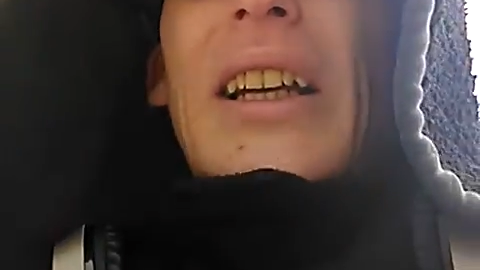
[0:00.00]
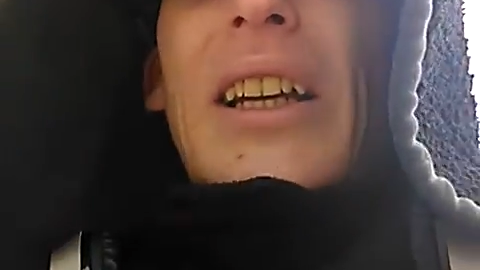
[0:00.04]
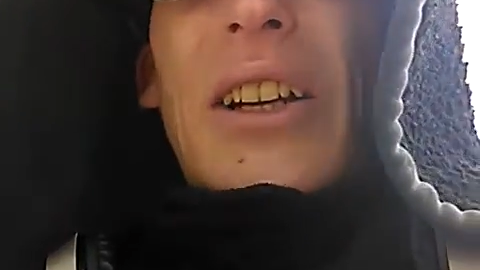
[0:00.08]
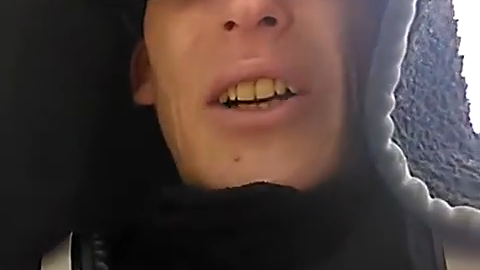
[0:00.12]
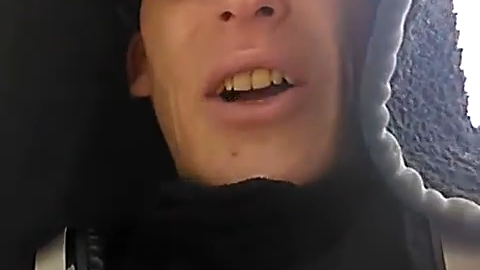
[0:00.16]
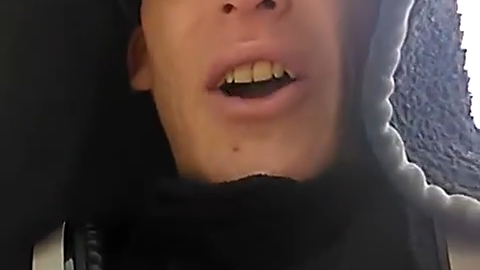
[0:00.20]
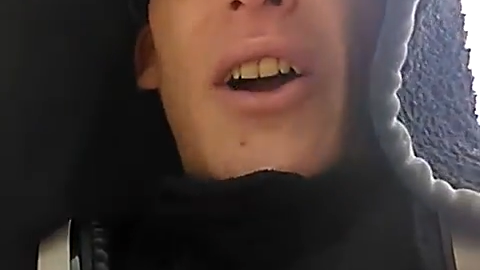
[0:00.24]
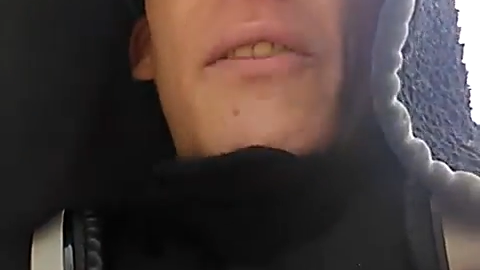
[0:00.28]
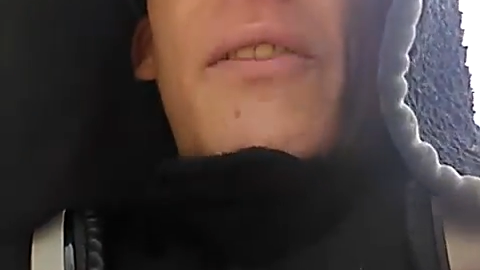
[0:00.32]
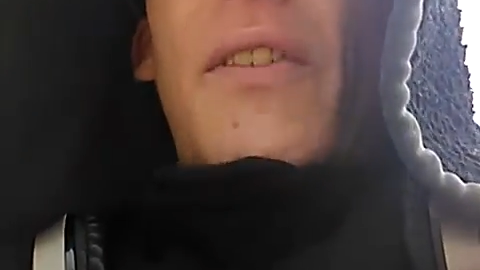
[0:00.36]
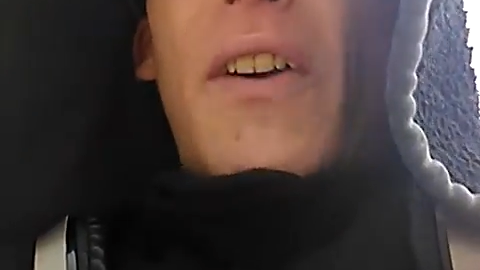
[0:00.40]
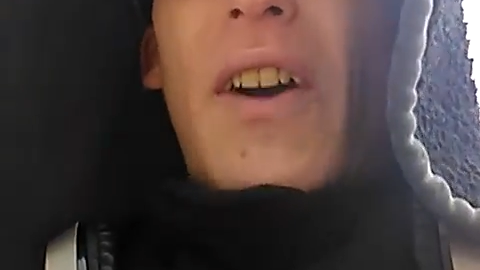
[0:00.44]

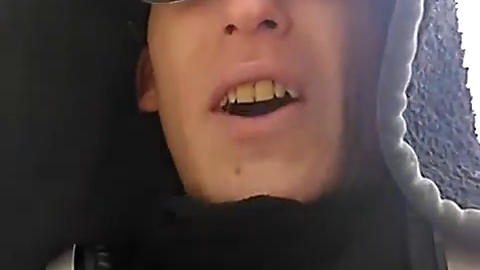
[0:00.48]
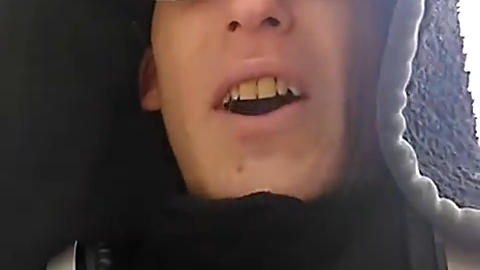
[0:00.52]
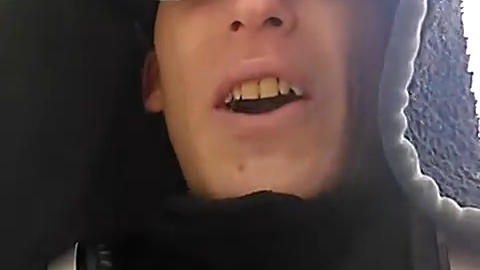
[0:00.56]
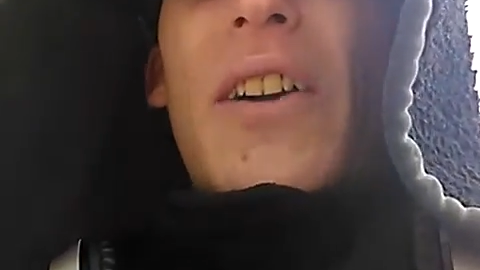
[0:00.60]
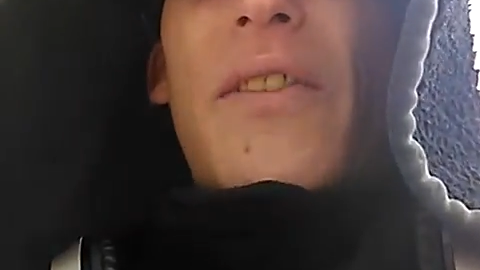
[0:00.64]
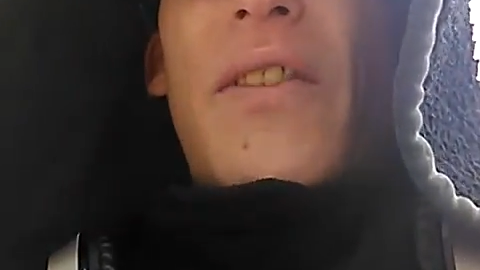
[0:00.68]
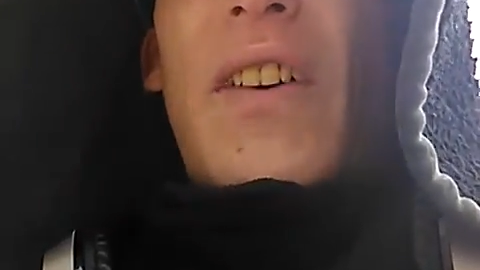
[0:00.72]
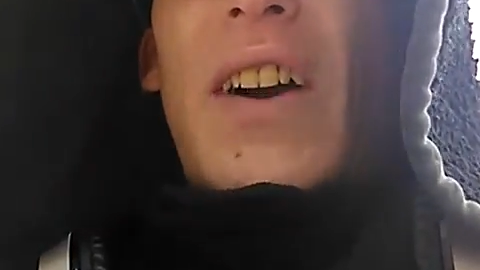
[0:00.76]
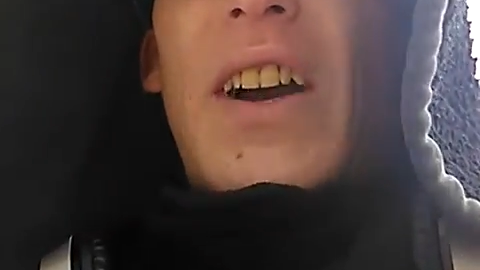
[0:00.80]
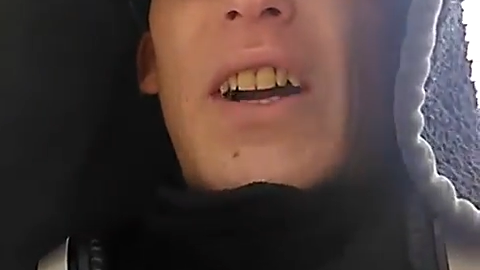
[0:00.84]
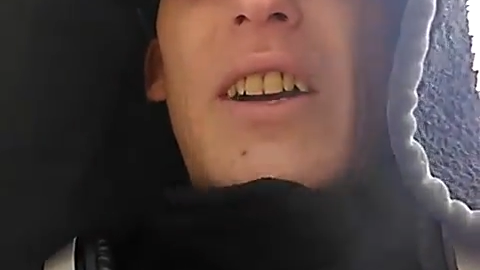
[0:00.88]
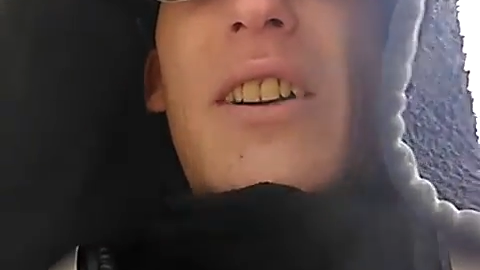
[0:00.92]
know how far
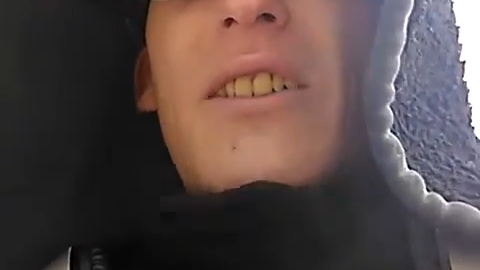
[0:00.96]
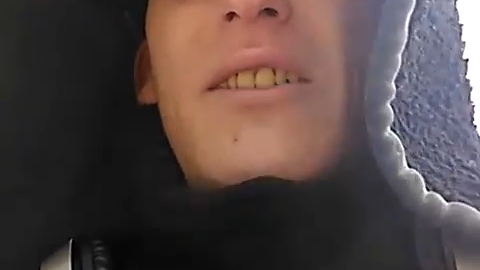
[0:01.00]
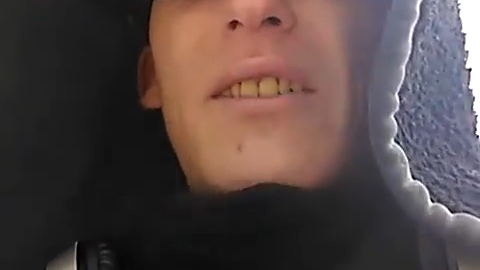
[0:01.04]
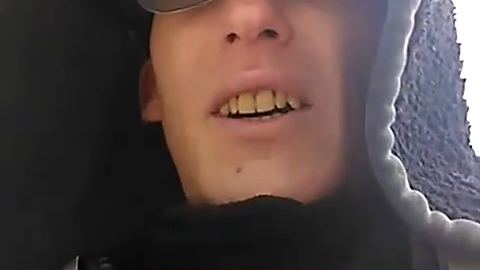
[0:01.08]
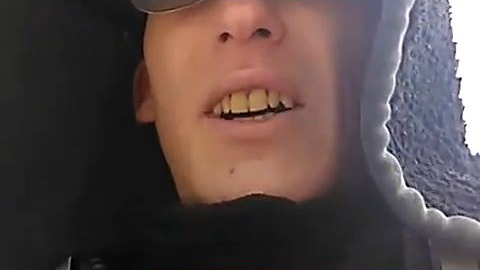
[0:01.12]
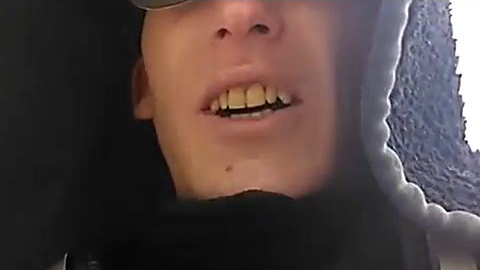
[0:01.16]
I fucking